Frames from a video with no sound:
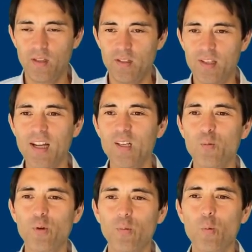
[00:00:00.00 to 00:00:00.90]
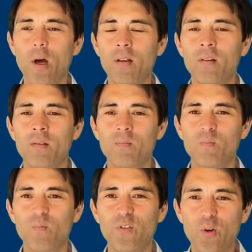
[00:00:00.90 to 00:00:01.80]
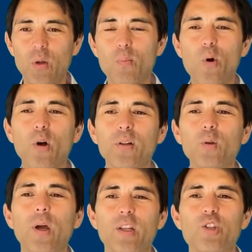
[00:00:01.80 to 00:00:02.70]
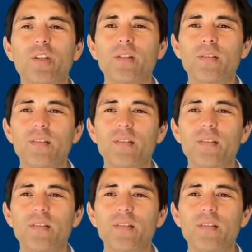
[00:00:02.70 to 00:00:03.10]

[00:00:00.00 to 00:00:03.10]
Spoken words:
Starting with one very important question.